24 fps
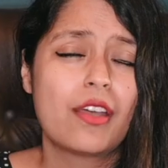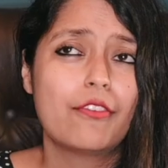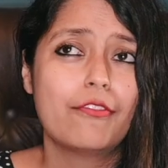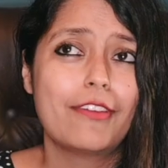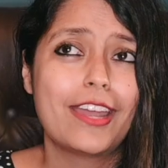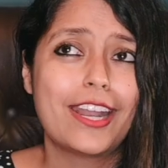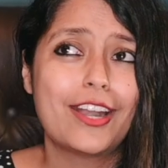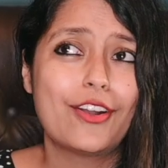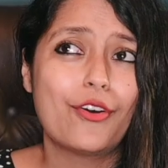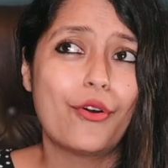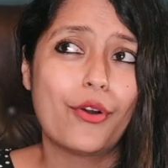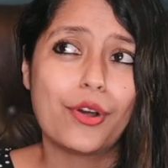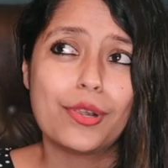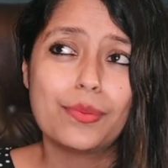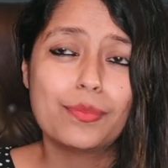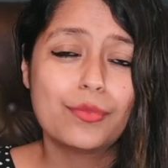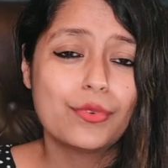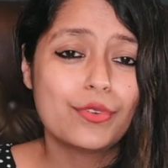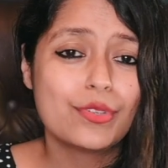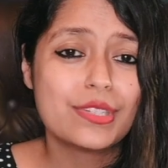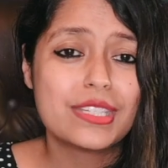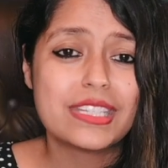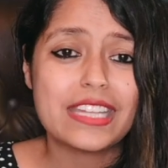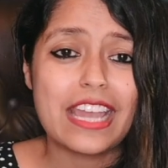where
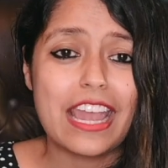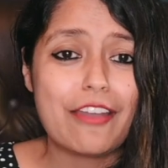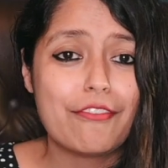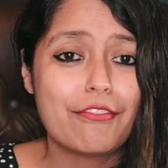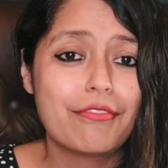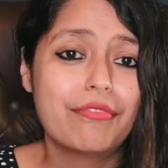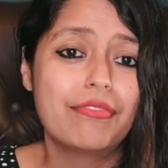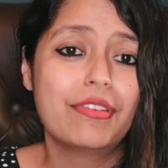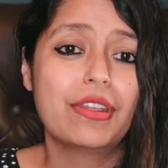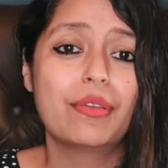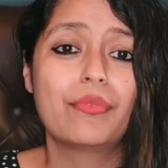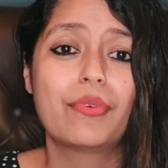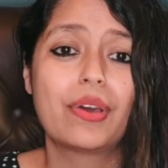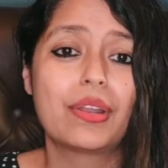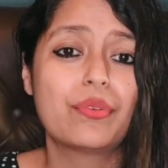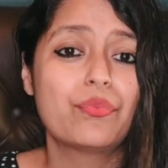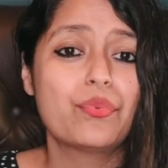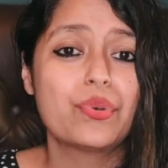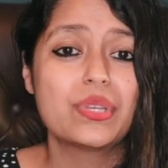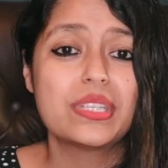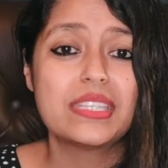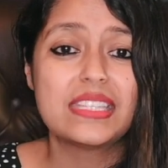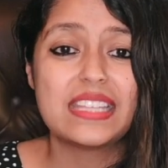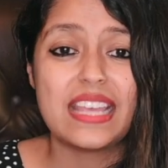almost everyone
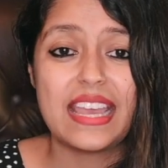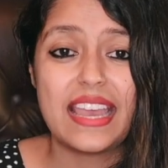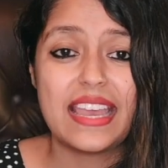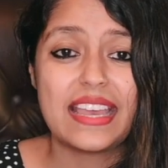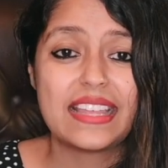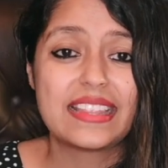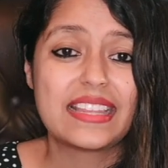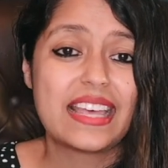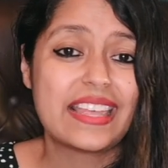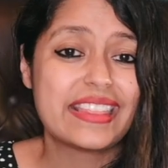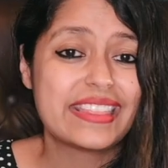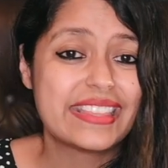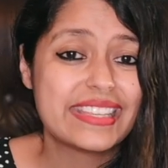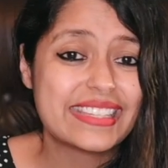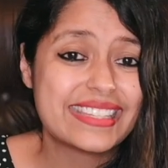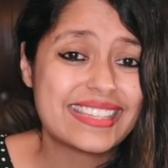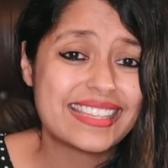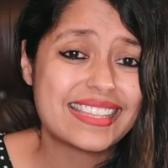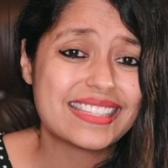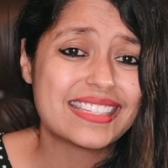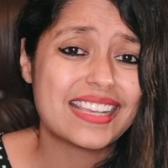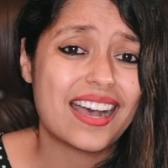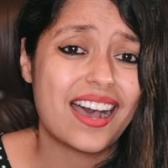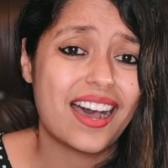was saying that this
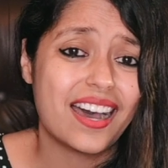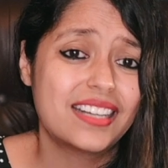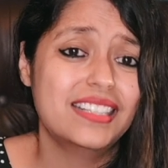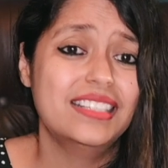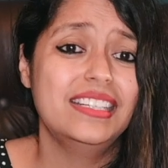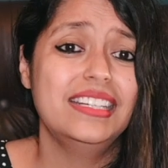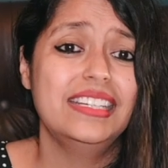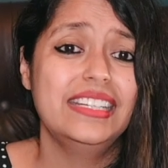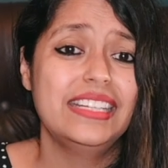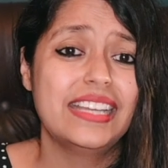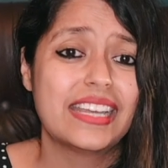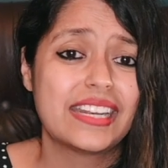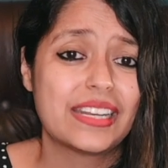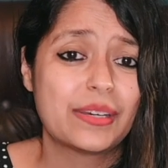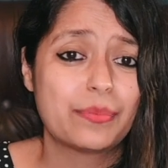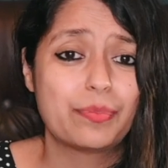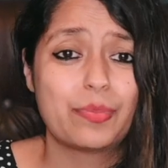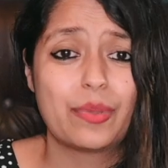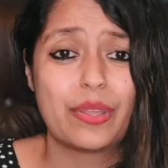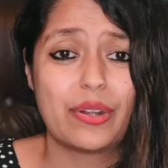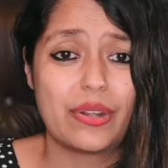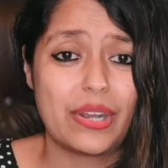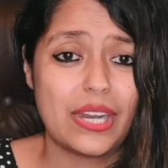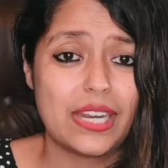is hardly an
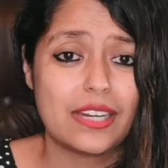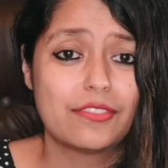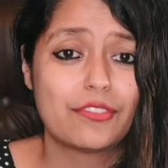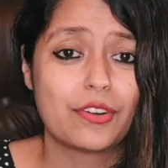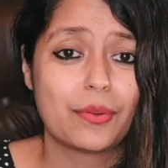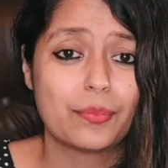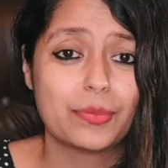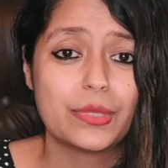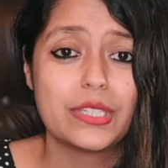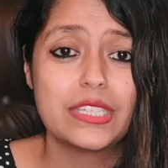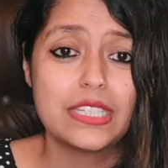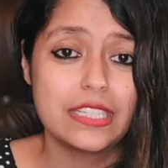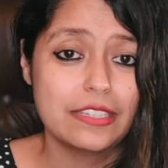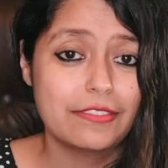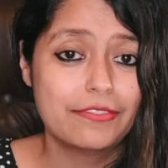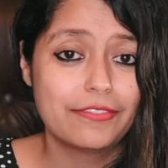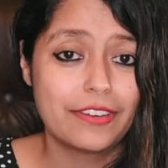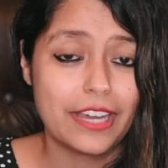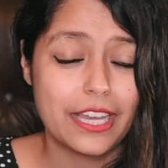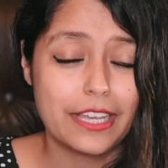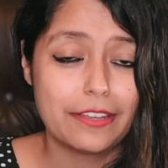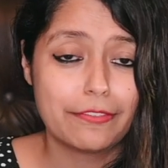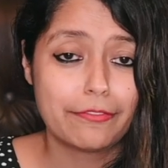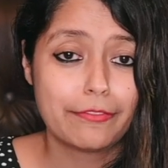upgrade from the
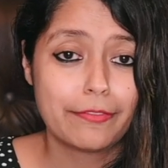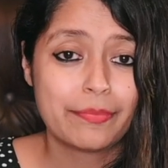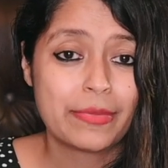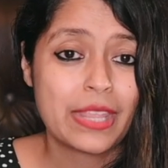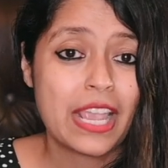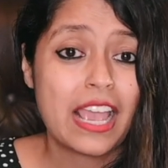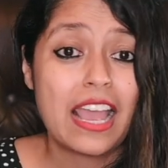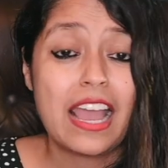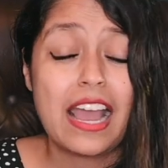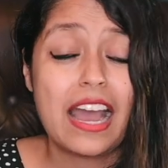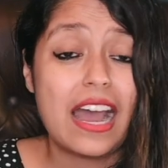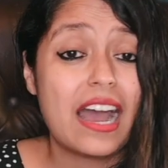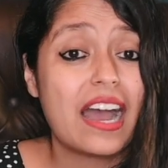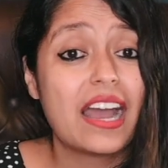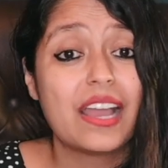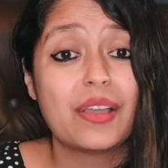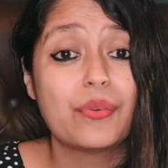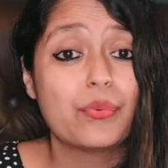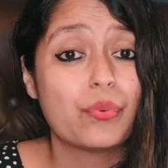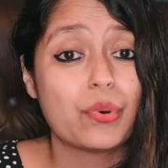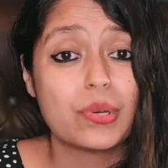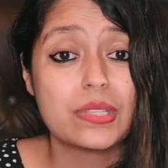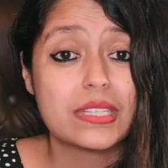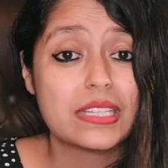D5. I
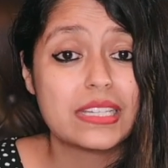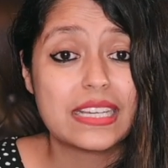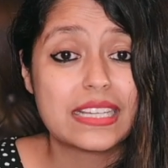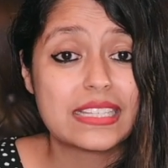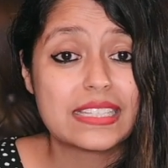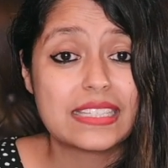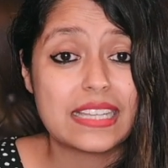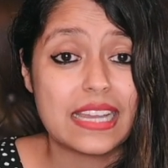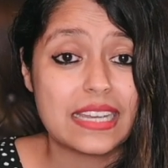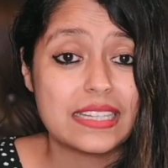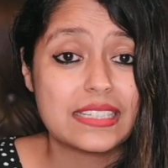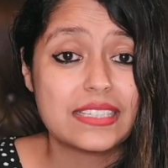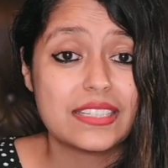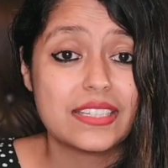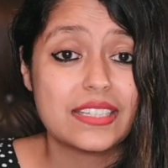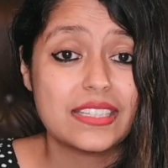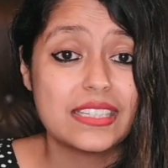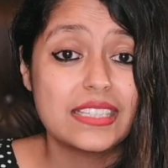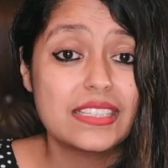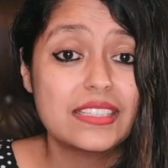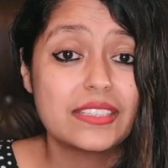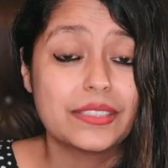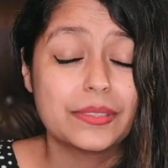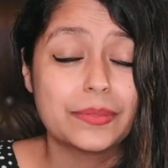wasn't excited
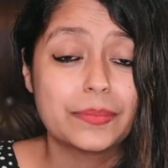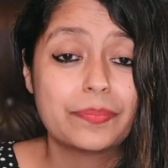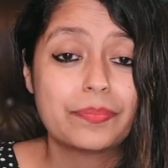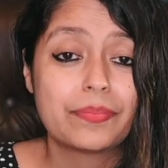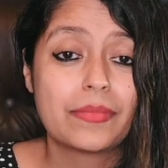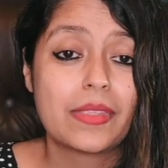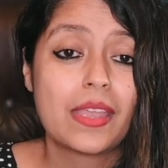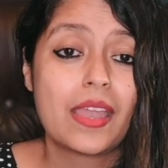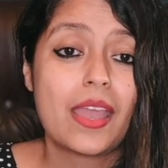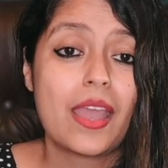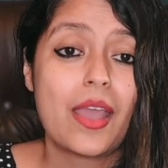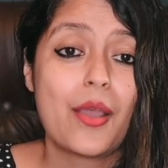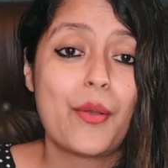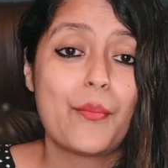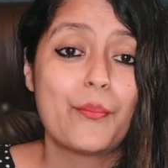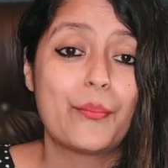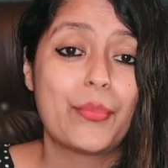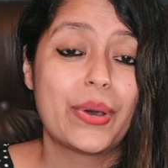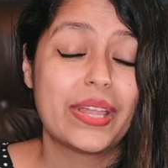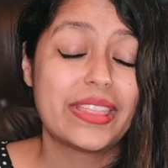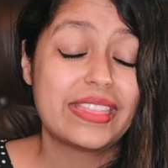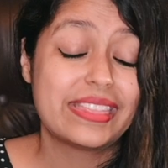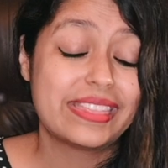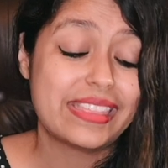either,
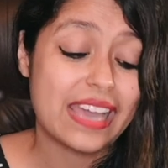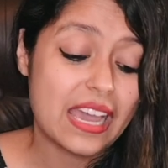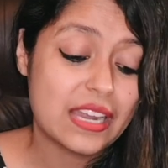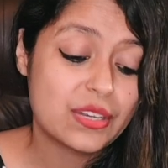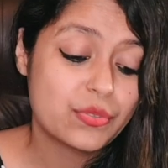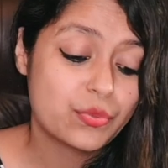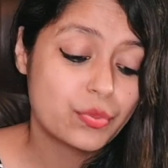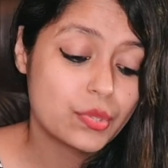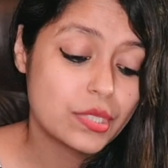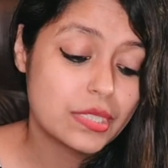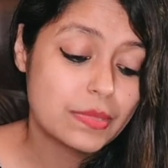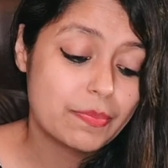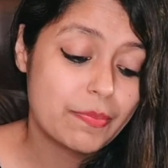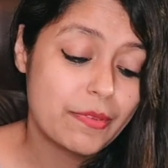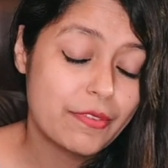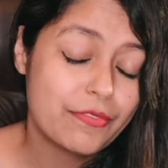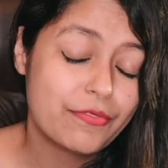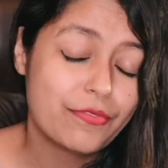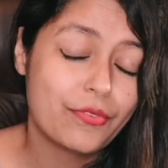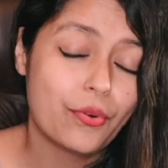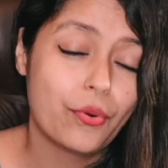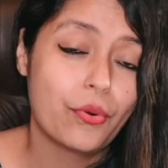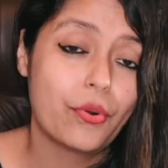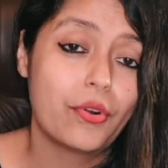but that was
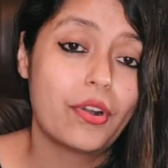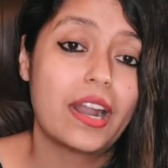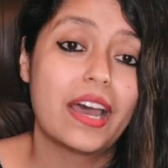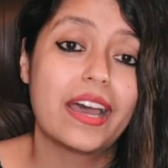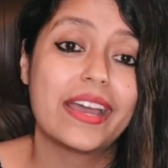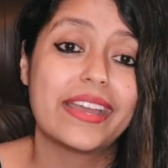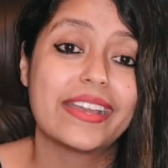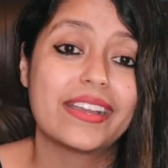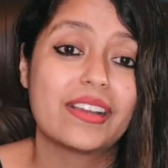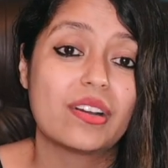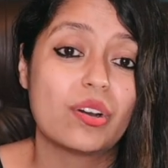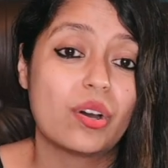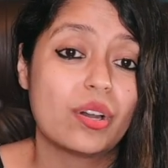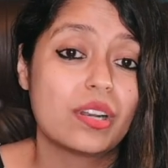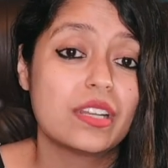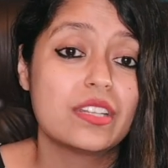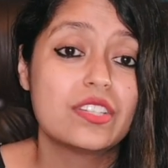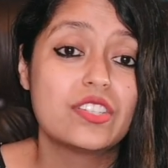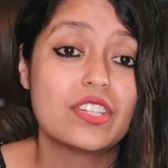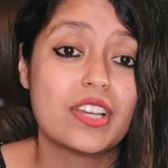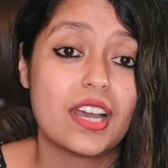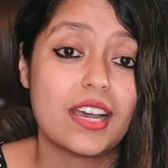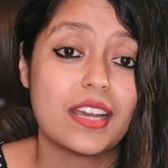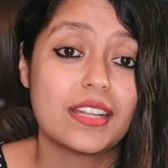before I got a
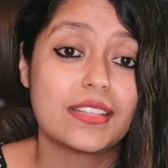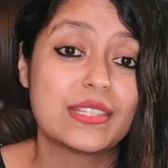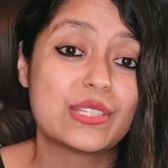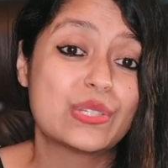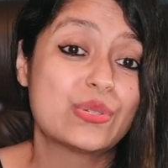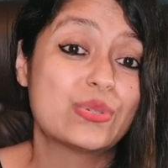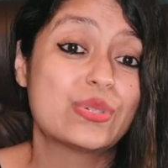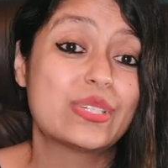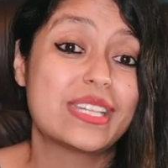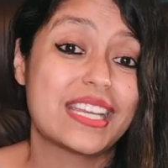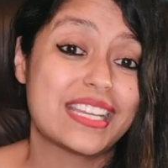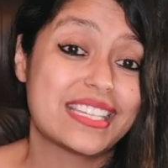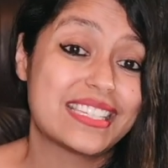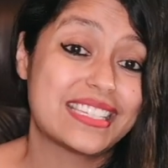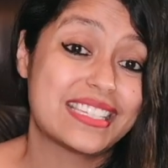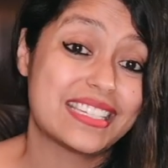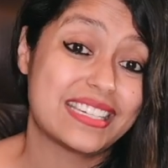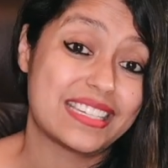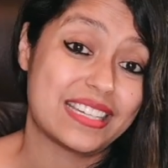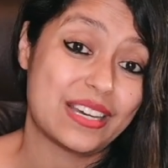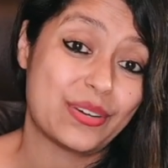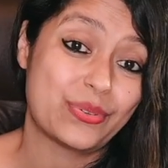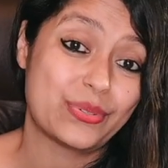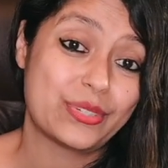chance to test
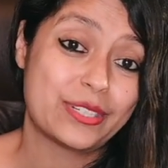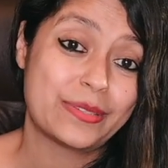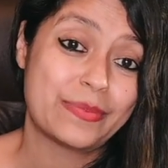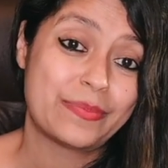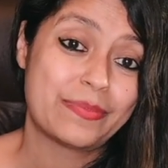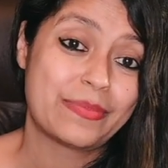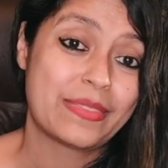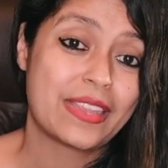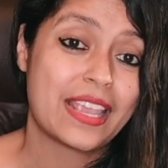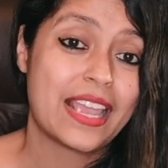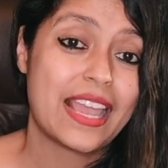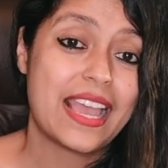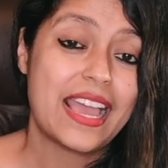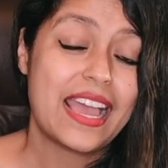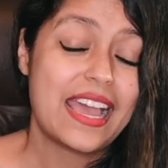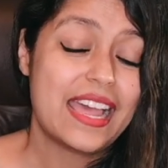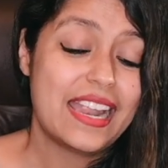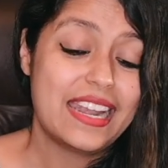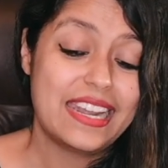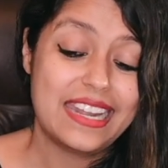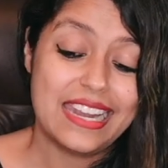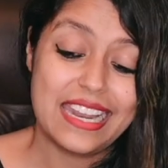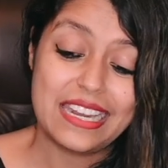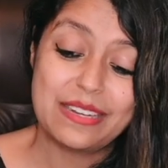it out.
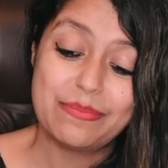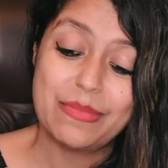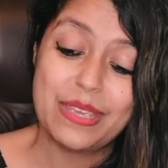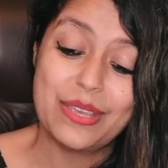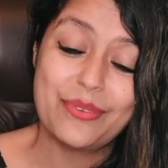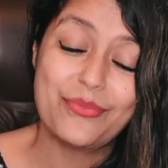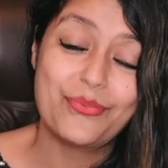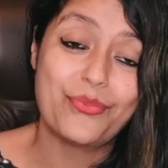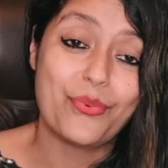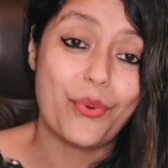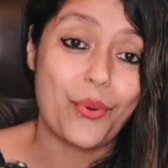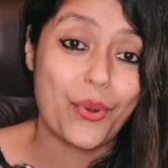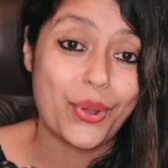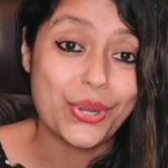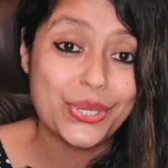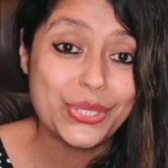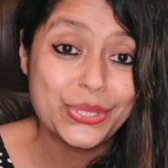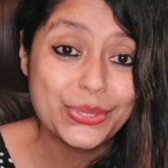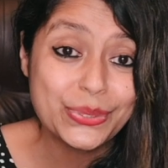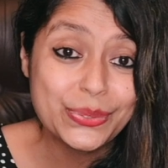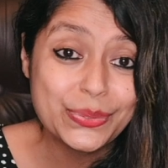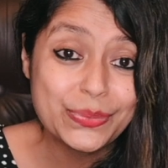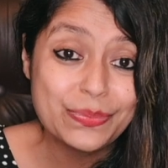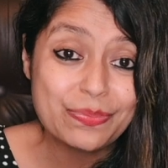Let me warn
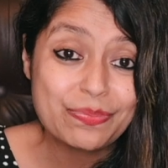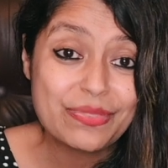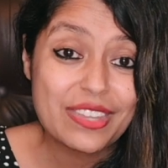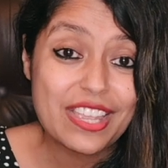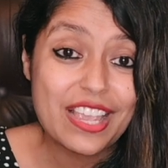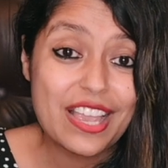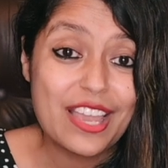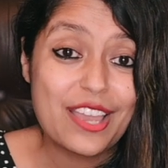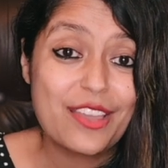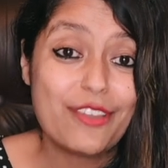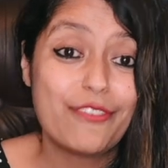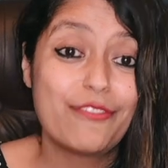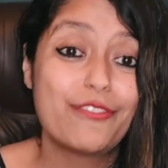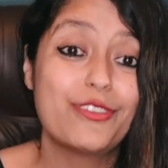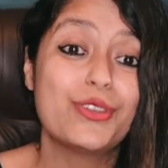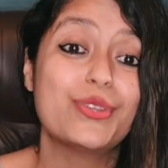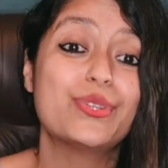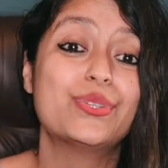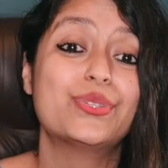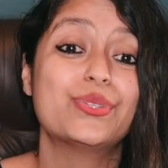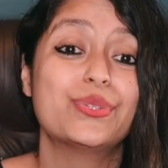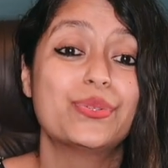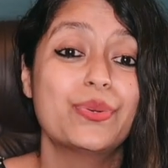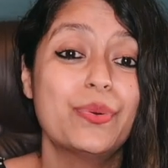you, if you
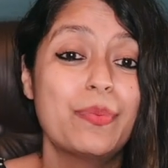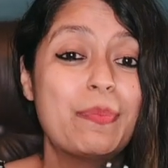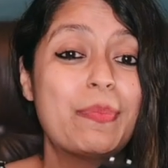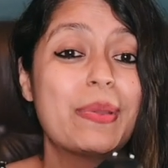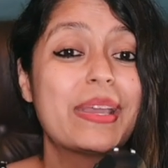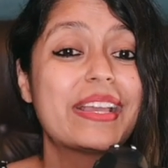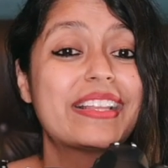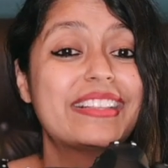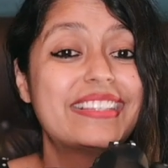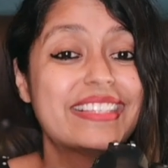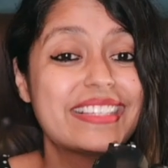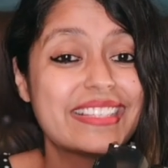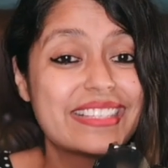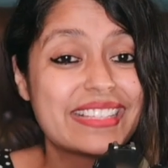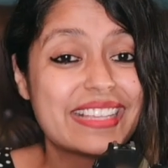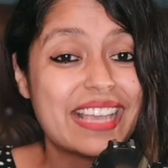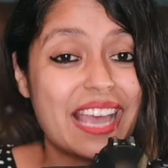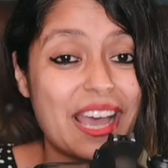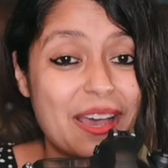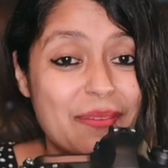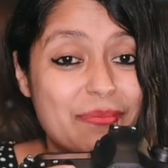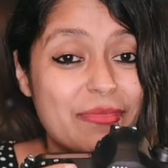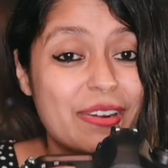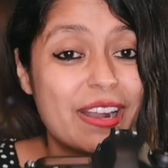do pick this
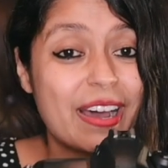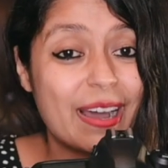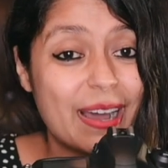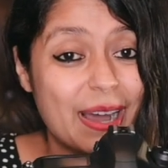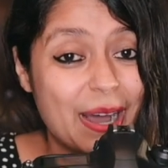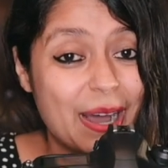camera